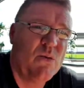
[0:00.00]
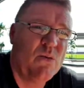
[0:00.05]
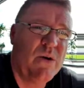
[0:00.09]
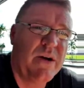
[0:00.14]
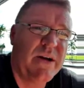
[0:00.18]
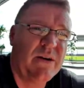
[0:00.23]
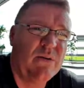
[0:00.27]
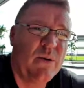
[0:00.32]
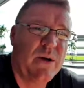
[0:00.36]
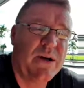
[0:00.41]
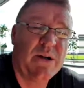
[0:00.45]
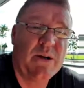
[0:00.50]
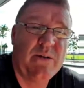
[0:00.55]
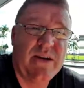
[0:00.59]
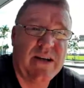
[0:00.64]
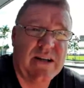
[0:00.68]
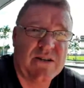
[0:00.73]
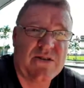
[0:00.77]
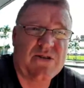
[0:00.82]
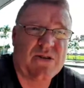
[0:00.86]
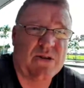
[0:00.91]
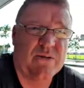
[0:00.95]
we're going to be
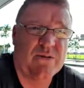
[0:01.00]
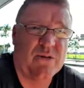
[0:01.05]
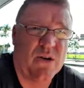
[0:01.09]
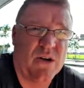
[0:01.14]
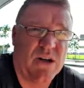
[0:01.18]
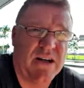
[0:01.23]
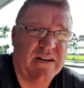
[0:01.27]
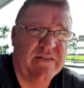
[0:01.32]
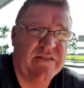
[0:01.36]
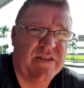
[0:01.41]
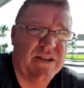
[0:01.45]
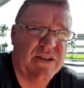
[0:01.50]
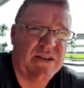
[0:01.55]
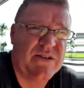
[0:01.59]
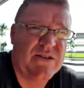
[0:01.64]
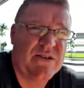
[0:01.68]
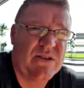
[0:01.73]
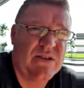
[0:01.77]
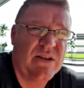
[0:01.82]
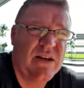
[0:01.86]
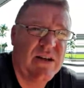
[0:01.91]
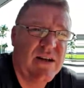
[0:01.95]
able to survive
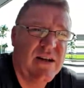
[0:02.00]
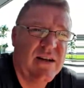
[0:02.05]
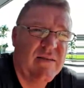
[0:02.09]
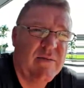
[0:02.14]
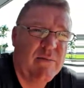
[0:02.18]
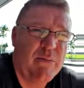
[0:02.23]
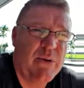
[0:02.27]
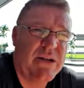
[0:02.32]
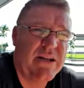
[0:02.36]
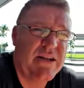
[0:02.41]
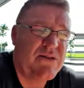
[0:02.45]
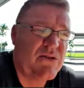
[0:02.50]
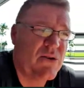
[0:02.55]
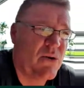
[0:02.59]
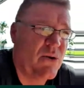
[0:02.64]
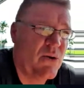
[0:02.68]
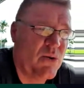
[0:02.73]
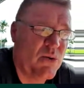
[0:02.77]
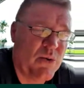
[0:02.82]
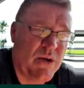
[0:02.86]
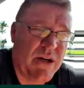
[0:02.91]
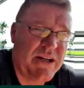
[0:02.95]
this. But it's
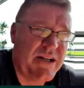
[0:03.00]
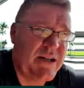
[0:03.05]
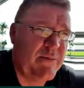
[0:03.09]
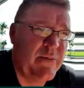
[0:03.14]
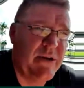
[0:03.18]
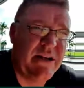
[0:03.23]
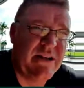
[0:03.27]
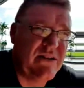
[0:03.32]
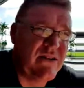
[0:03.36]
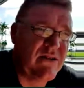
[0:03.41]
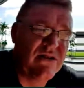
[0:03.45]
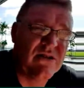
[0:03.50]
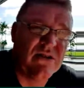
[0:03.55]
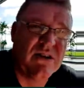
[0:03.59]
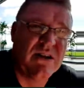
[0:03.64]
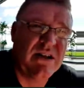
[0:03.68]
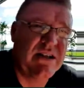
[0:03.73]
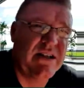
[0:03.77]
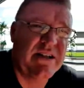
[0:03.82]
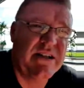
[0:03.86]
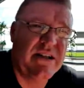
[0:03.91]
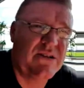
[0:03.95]
already been
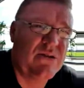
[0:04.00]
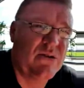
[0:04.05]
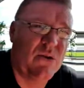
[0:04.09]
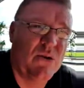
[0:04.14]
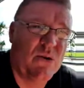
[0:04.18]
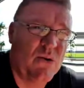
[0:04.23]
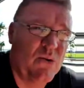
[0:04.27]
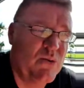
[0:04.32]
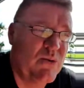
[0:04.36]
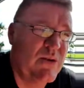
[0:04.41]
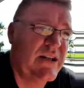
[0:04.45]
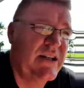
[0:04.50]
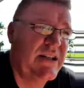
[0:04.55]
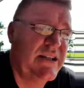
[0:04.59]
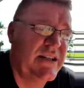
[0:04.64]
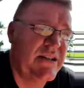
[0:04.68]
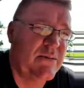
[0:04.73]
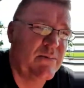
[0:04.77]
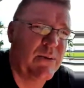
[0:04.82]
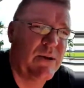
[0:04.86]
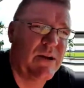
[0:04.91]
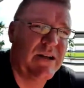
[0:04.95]
decided. It's
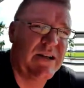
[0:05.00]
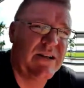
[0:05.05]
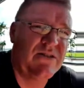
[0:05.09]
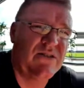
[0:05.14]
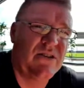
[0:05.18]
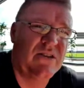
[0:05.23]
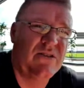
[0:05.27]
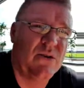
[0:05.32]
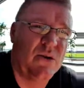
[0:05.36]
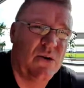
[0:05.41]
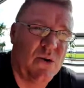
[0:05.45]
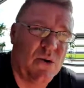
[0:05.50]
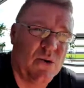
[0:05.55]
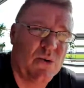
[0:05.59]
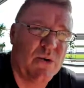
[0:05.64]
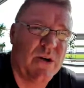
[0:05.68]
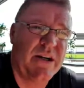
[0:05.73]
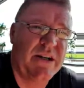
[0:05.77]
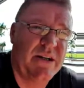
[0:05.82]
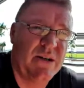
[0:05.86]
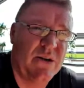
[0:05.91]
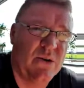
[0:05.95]
already in place. It's
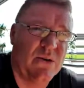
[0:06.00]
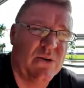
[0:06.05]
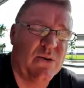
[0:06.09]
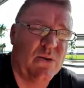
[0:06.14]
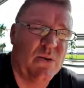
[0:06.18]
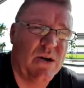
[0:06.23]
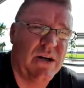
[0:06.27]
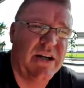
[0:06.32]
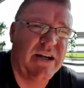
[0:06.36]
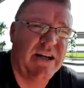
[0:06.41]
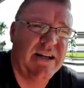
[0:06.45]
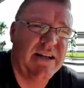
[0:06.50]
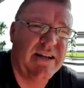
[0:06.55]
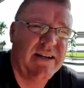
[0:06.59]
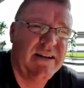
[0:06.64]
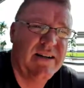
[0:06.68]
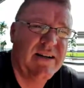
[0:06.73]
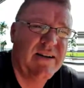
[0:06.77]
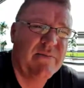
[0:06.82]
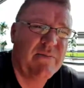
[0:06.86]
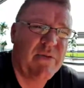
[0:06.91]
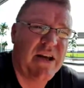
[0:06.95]
already on the way.
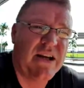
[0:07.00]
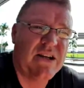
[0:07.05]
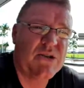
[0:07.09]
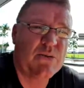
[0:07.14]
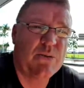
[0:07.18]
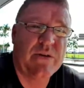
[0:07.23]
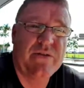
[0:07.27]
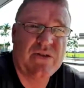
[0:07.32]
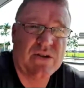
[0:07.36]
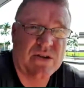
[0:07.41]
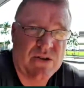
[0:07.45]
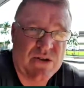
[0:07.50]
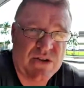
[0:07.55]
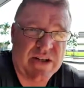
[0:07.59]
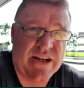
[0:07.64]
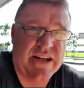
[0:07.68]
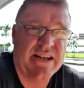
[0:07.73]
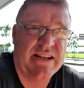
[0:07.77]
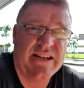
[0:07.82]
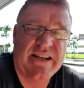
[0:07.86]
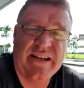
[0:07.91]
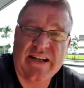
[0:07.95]
As we've just
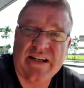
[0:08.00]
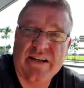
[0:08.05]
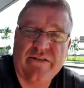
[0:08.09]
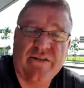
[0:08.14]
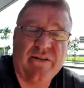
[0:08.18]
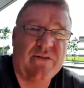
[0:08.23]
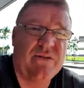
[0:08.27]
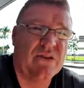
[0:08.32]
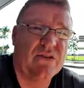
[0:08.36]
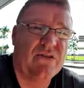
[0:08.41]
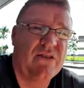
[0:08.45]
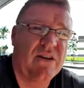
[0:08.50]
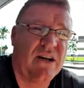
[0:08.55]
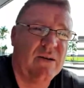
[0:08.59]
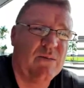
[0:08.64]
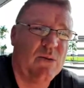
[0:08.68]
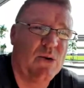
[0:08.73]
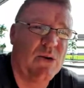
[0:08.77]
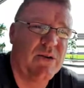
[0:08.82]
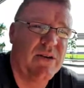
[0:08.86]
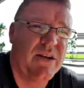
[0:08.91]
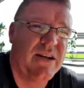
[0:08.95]
shared again, if you've just
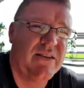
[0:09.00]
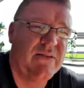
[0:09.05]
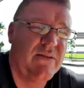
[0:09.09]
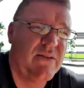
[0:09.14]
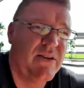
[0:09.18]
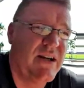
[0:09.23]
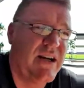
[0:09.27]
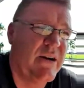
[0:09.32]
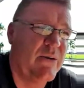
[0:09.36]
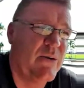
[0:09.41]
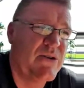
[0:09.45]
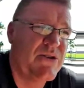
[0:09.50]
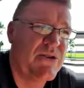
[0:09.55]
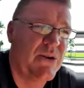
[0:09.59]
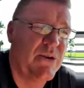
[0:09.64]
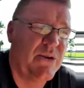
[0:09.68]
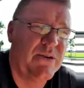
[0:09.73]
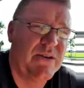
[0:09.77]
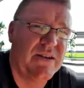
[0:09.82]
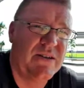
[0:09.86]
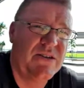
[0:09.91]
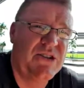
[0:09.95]
come on,
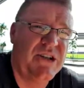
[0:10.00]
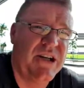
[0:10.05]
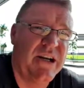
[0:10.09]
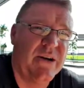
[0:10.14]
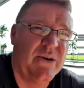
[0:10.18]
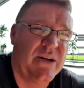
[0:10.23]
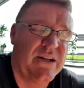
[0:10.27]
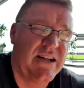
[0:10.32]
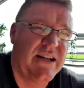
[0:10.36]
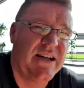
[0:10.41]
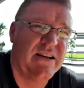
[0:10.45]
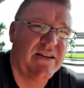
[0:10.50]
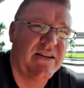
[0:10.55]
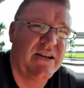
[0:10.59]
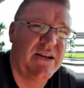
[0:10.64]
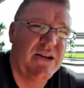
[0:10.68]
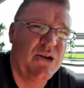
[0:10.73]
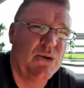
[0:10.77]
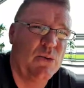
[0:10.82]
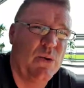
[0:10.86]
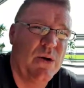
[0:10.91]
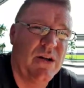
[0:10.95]
Arizona sharing now
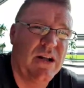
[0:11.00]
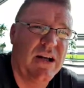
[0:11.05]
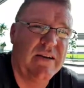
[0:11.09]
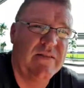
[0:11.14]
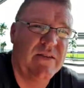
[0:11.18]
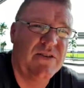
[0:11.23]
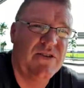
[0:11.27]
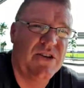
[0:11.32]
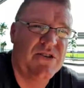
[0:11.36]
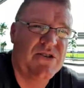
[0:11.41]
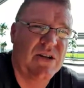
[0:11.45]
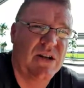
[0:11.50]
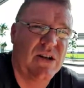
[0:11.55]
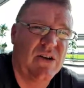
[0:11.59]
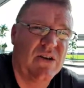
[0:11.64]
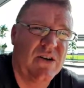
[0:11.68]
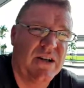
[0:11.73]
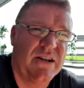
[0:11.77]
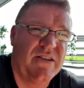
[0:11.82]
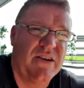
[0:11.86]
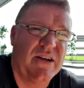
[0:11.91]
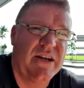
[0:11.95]
that you will have a
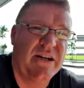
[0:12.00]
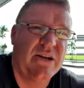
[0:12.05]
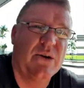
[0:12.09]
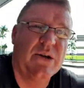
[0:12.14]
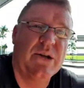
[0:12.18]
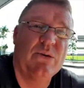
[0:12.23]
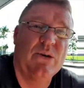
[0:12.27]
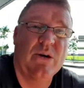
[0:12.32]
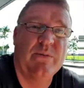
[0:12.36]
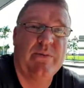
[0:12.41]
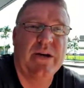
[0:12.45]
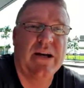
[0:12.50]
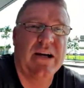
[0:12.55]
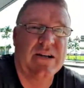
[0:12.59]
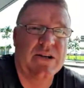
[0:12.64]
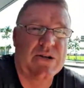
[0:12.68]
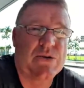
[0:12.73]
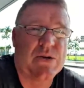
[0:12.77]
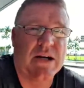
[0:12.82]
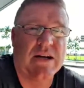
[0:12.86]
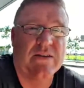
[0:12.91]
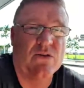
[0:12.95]
digital ID or you won't be able
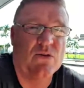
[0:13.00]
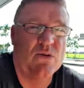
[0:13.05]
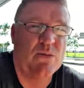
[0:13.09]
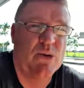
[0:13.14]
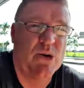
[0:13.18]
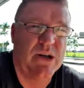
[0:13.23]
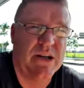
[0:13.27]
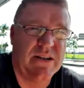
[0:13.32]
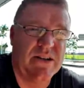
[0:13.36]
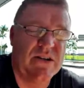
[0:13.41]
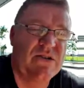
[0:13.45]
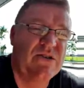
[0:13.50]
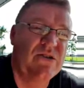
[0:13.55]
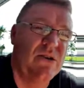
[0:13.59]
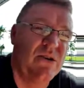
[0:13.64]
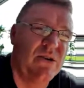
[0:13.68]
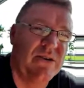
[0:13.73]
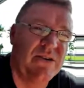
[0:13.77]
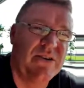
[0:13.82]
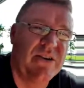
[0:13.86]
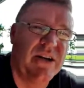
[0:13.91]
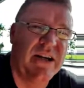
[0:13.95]
to travel by this
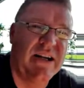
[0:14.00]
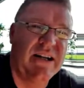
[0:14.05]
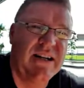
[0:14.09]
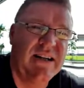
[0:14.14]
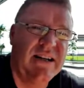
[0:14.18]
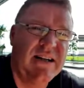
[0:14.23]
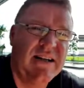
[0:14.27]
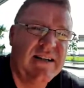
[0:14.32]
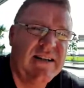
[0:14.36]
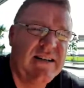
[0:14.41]
certain date.